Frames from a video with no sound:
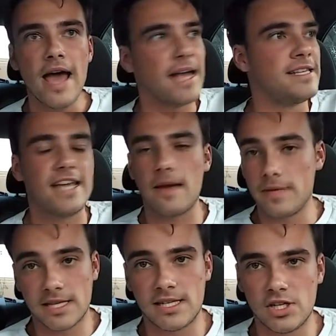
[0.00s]

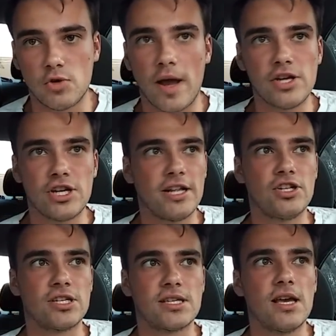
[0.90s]
examine the situation and
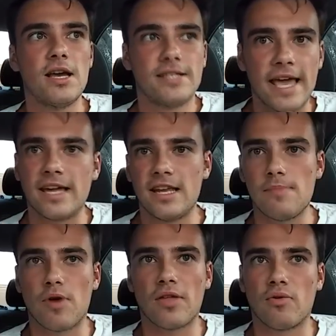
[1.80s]
just take a
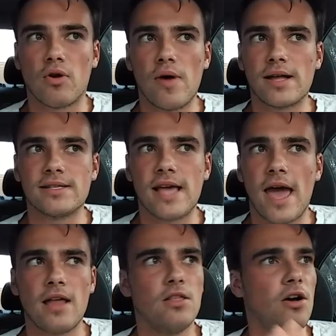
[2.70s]
deep breath real quick and say,
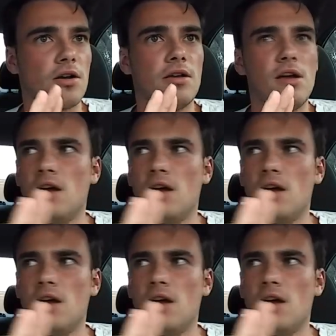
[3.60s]
hey, look.